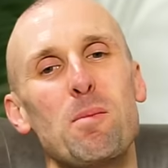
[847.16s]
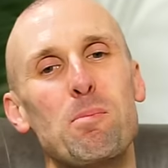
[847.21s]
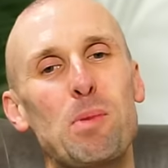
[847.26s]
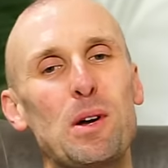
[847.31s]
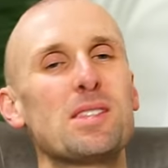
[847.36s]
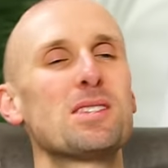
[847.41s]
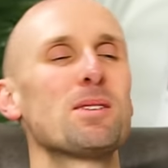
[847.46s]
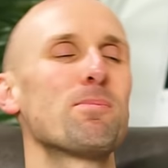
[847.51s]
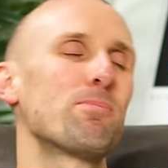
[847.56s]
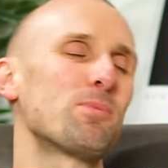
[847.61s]
But
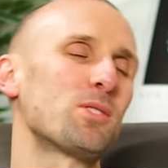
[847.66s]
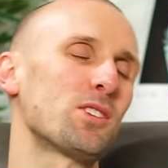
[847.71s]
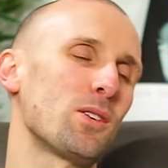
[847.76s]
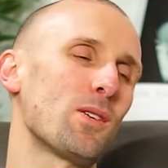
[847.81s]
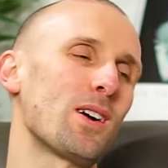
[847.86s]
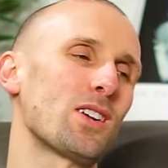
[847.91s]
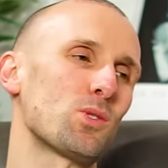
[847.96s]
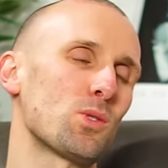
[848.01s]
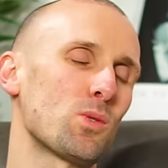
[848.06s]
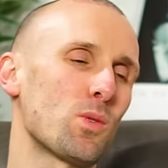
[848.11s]
to your
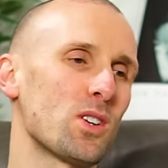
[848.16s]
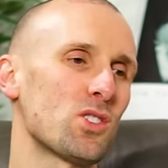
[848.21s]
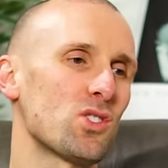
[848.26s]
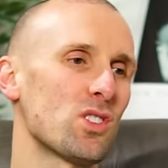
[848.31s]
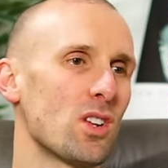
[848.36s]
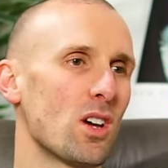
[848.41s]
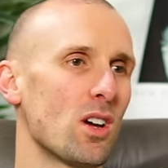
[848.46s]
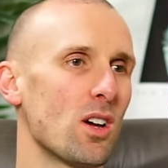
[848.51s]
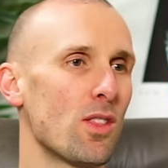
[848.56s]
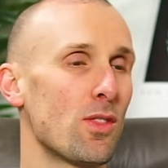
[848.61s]
actual
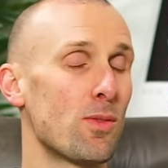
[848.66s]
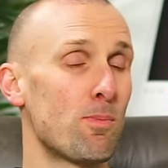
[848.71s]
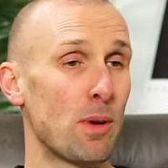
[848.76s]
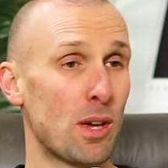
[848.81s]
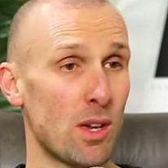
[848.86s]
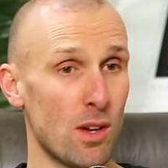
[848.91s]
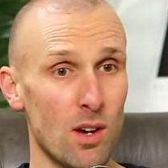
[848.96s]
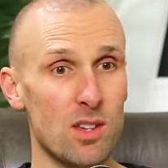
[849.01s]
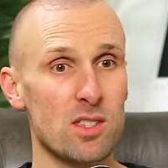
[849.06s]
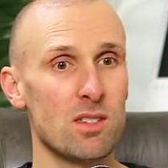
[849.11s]
question,
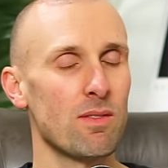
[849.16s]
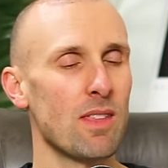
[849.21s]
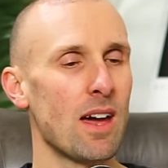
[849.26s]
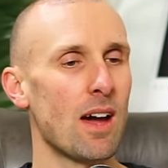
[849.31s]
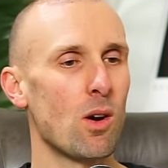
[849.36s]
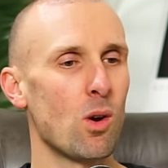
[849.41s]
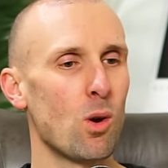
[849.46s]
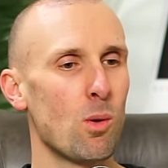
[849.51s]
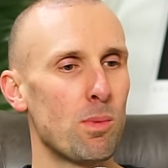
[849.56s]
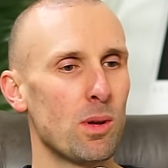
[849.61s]
because of that
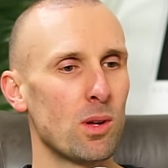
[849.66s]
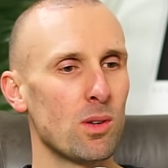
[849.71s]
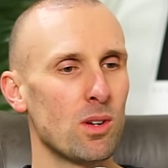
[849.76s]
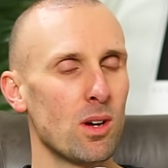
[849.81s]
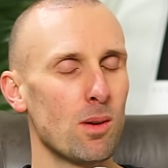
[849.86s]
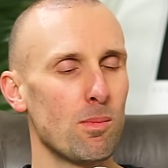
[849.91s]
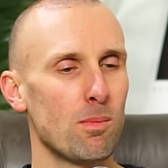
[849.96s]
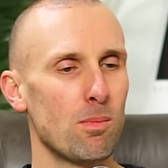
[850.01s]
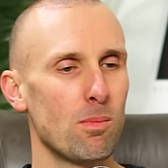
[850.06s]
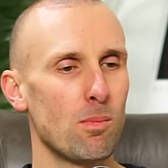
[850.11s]
whole
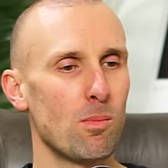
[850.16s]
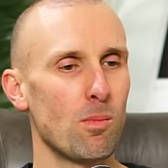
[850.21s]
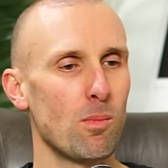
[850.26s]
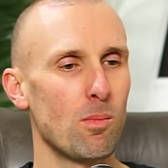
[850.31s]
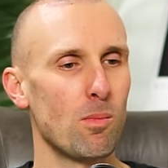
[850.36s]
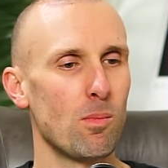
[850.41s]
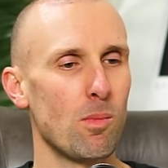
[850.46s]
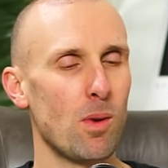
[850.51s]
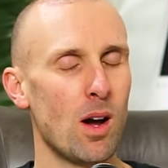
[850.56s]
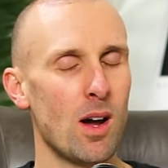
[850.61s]
build-up,
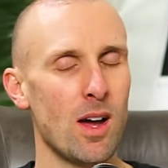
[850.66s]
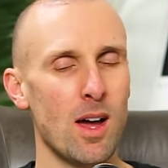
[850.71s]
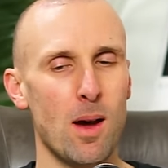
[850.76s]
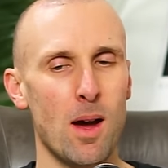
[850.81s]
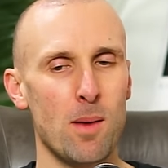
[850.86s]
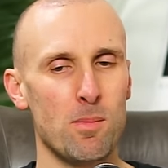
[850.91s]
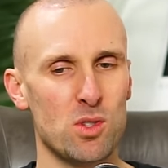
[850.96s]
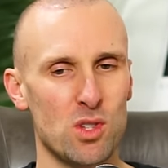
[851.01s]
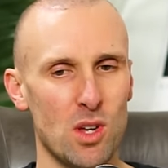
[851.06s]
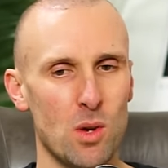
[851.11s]

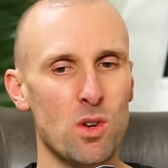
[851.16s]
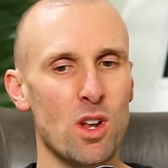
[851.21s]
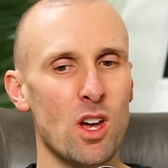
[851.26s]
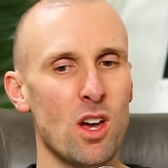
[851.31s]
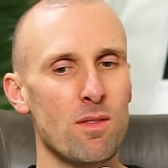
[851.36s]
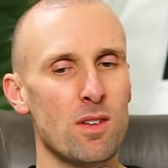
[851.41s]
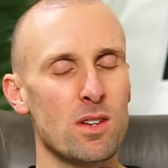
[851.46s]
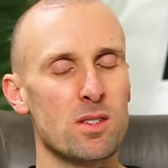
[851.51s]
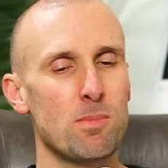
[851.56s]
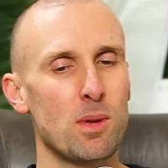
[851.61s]
I'm so
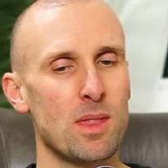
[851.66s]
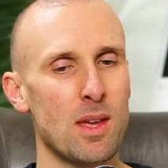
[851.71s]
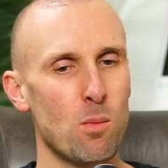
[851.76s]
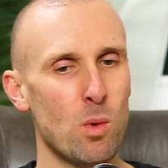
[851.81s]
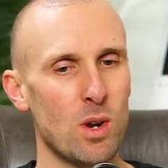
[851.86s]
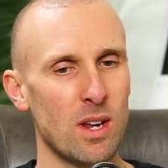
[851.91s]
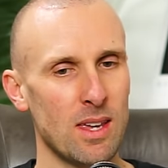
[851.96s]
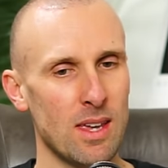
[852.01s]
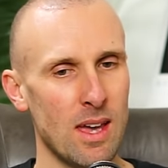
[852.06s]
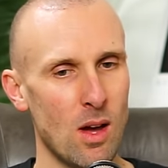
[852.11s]
nervous. But then
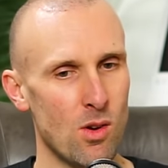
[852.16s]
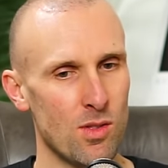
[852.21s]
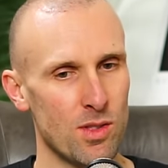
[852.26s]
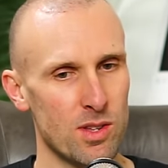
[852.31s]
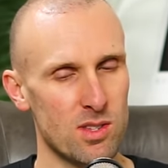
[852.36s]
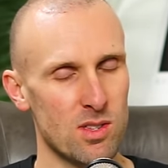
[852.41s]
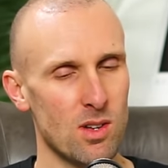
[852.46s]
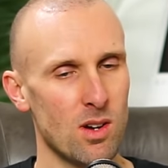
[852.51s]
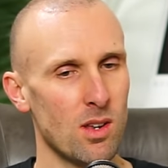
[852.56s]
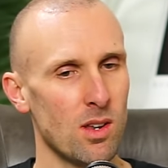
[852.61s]
when I get on the
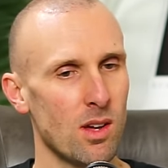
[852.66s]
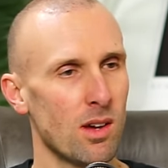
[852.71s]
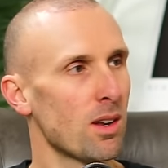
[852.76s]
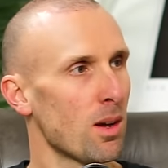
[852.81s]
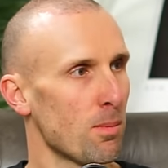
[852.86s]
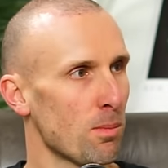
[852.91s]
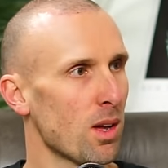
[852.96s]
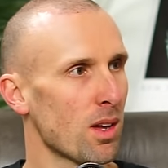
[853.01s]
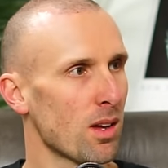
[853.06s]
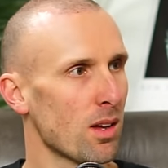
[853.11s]
start line,
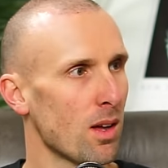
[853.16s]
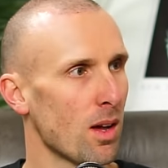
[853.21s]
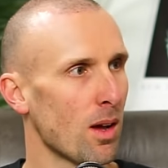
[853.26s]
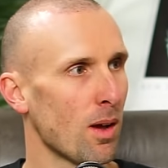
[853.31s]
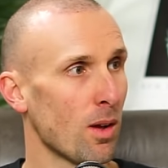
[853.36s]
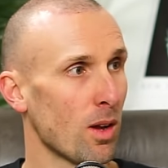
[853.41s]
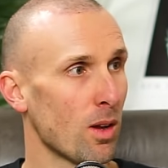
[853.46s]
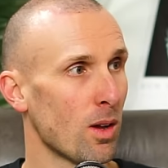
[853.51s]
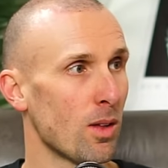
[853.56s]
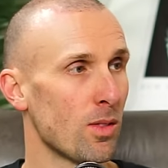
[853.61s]
I'm like,
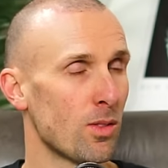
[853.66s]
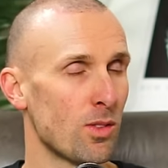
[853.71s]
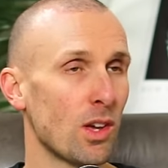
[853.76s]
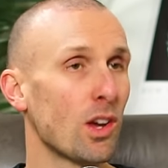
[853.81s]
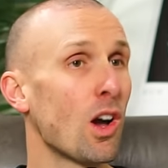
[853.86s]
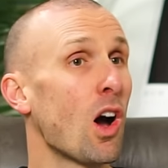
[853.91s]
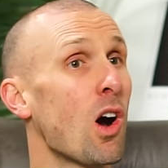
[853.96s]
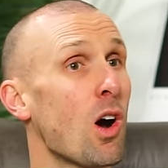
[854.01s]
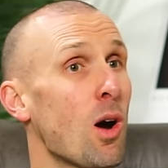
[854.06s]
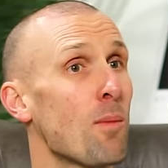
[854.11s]
the
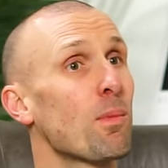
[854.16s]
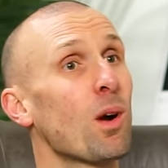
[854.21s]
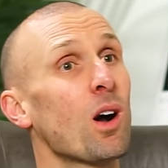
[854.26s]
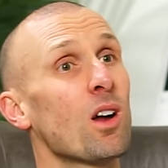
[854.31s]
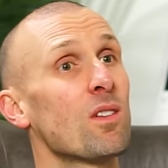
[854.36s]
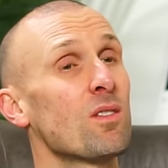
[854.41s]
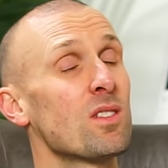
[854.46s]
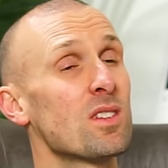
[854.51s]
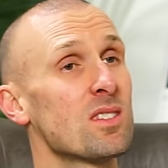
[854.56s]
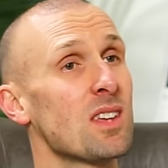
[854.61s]
calm kind
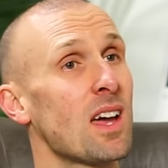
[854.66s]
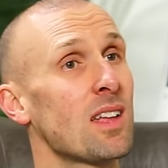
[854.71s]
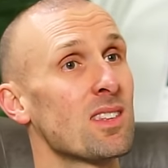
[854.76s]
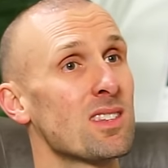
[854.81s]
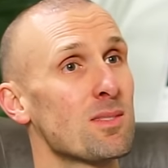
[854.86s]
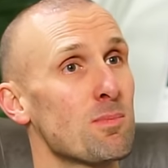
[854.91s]
of descends